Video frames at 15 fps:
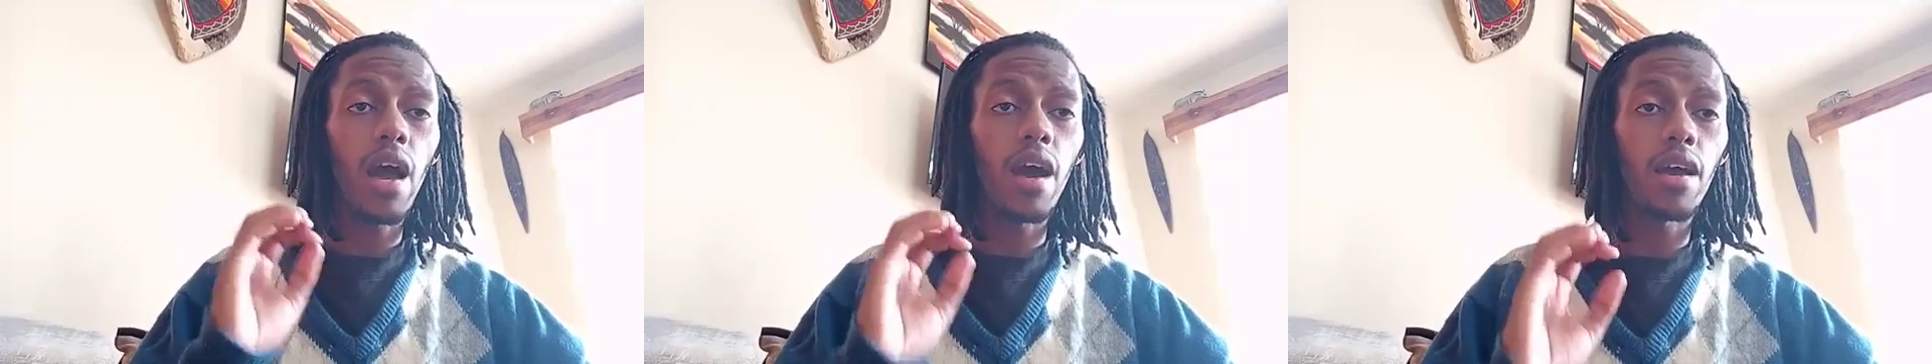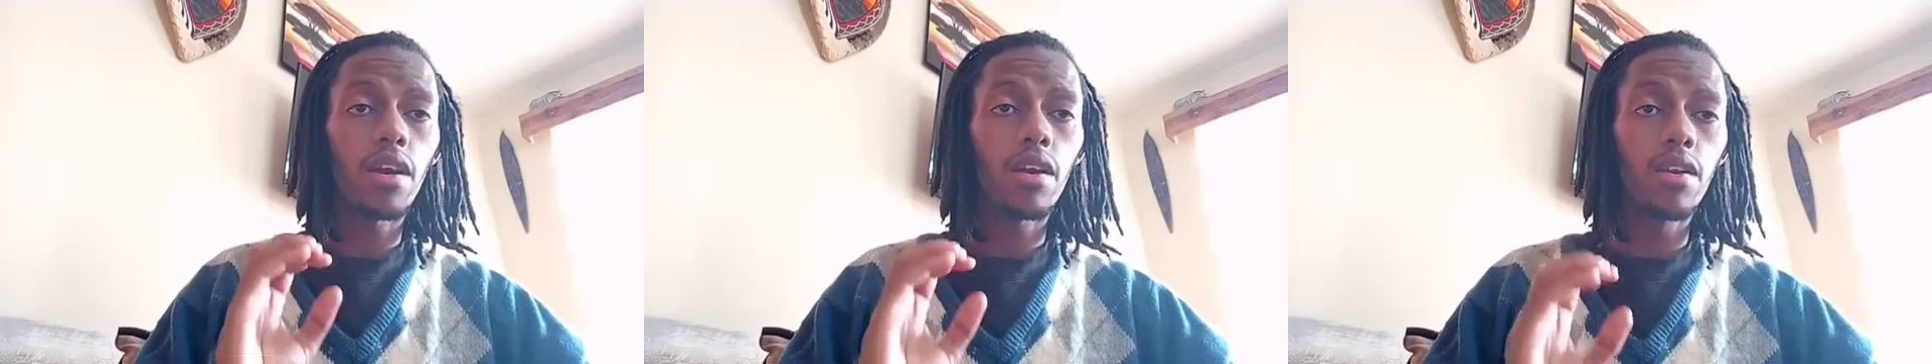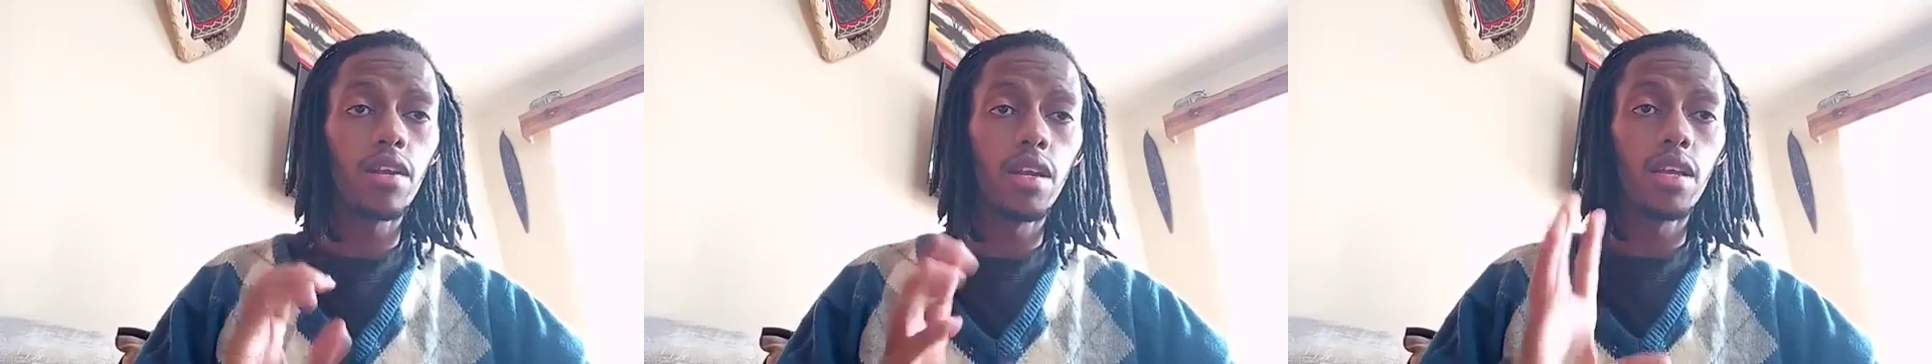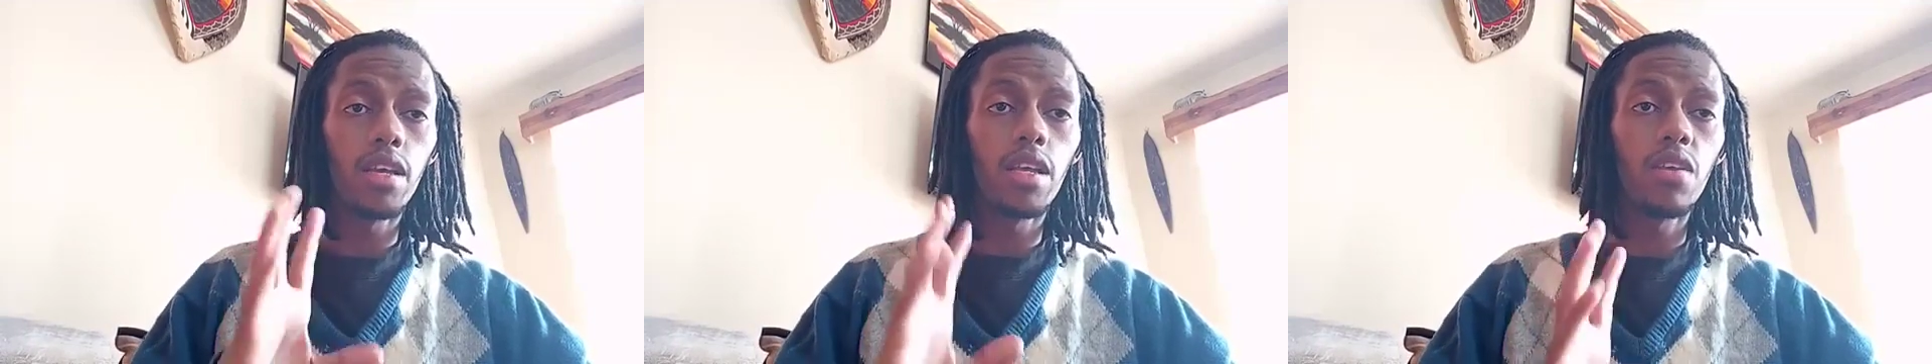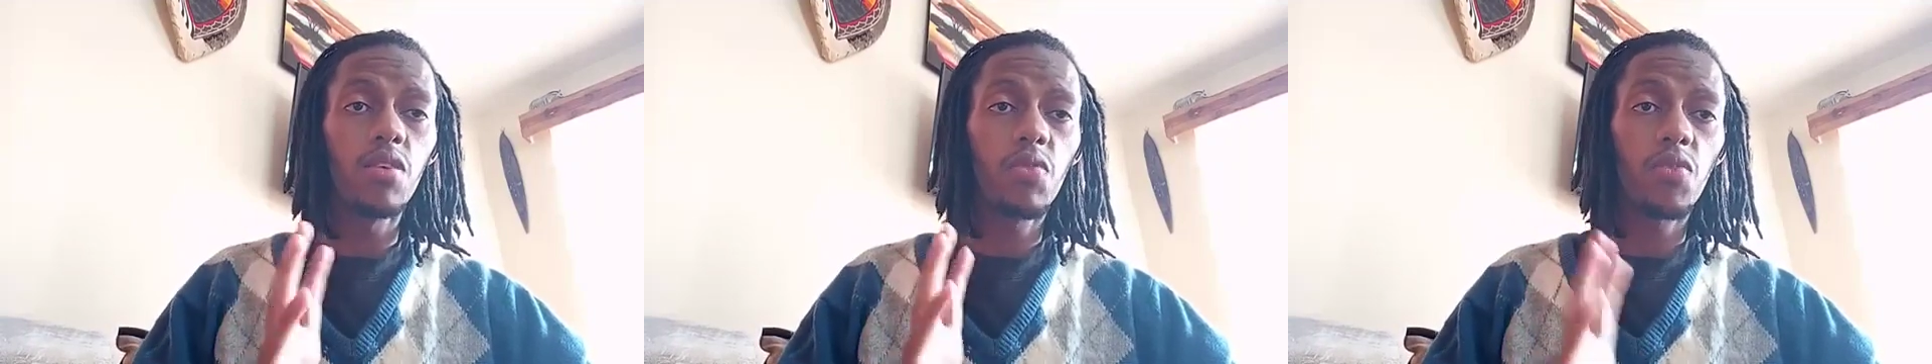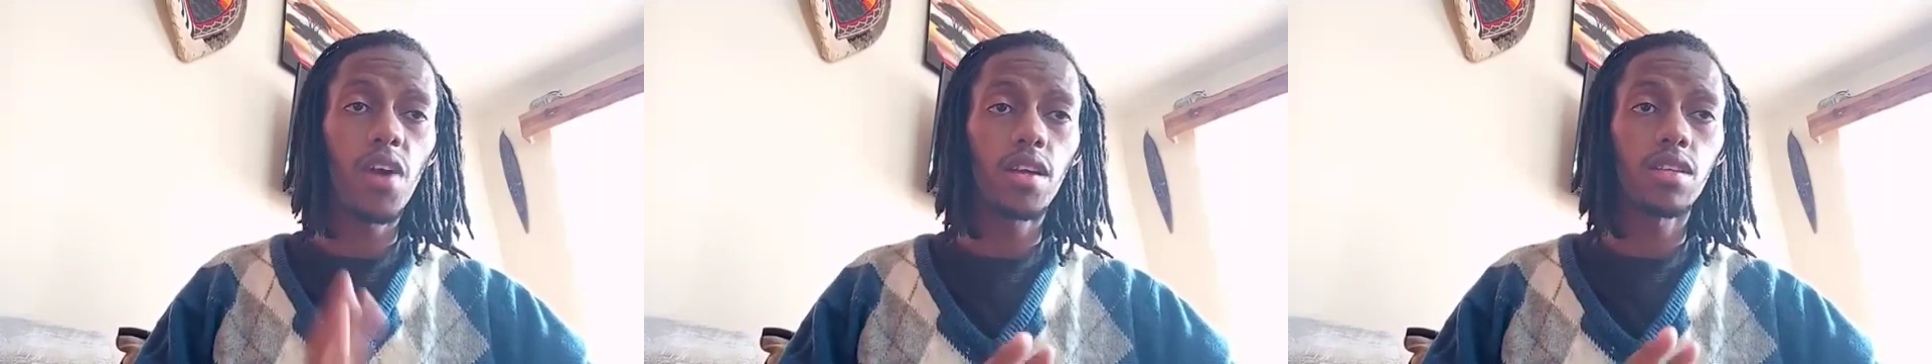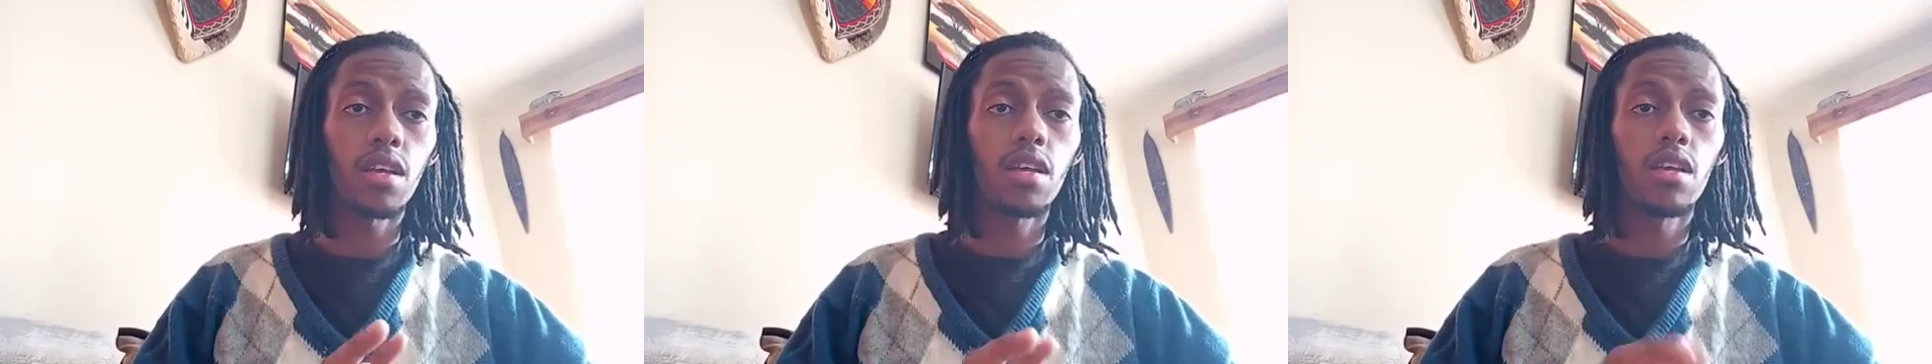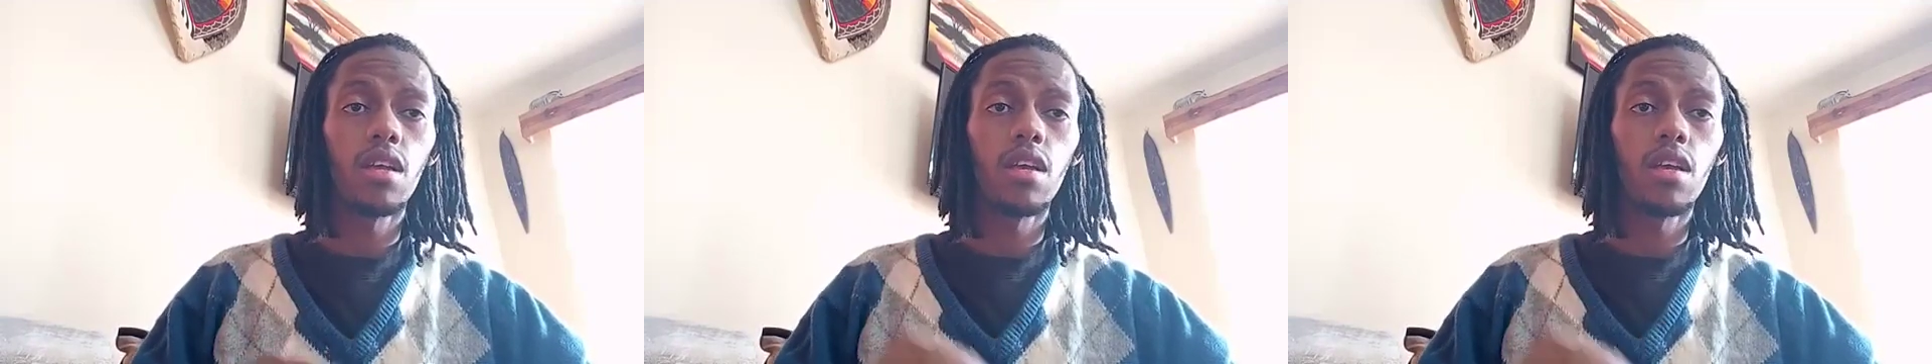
a real key factor